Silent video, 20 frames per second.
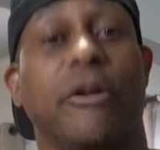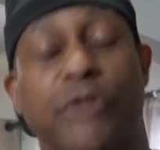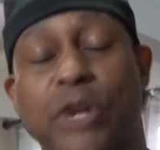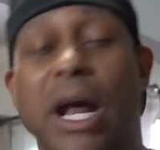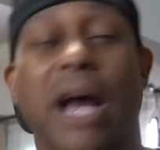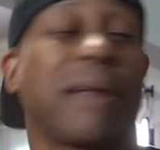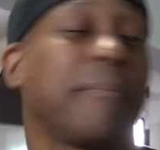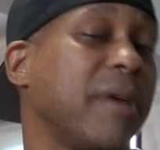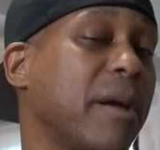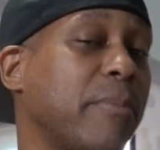if you're
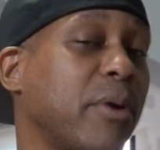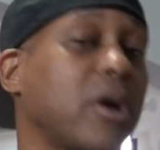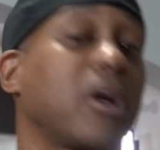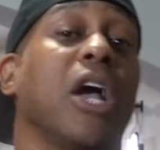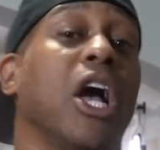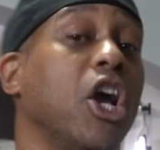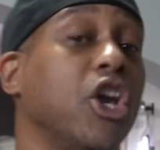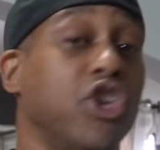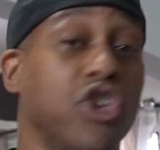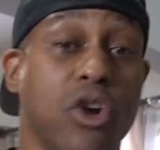not a
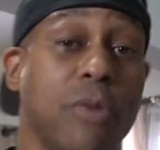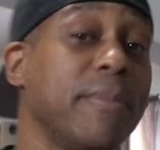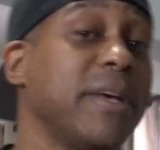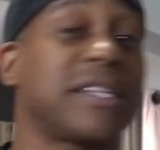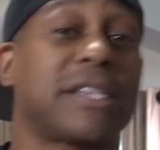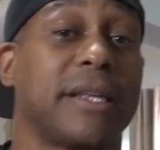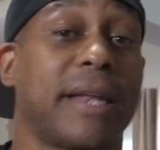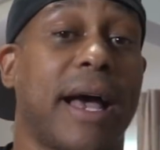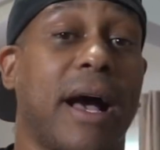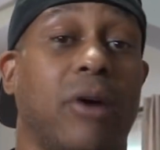member, you're
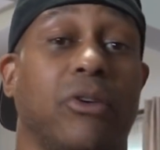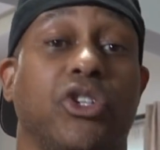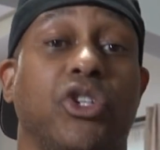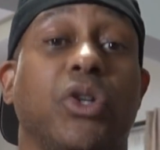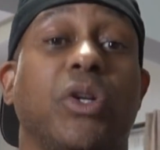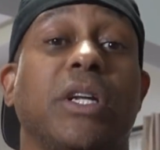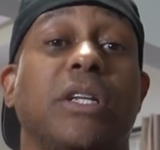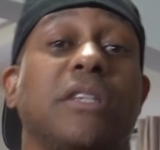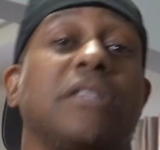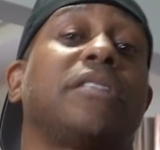missing out.
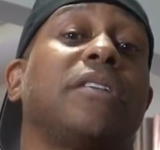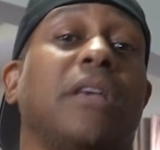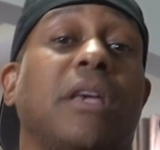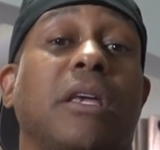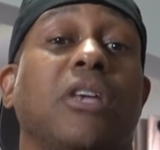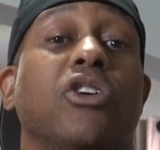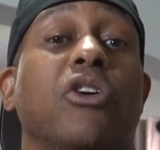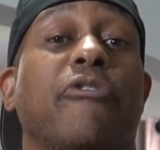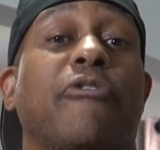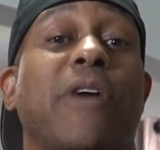You get to see
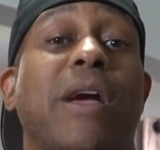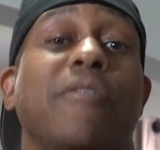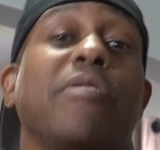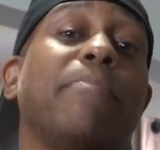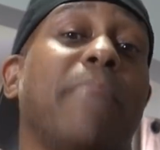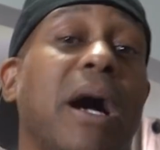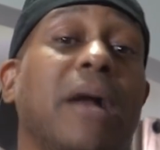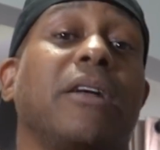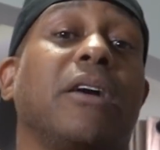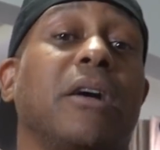your
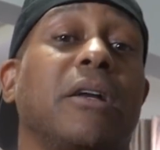favorite bounty